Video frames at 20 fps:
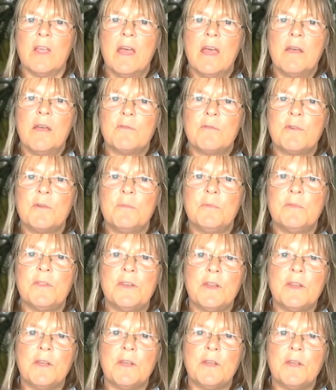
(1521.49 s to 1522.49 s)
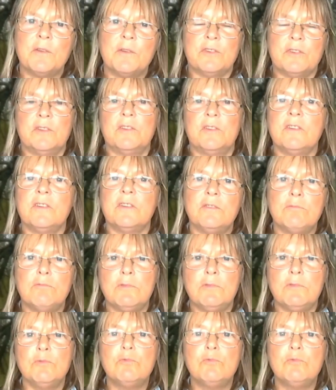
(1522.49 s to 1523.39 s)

from the notions that you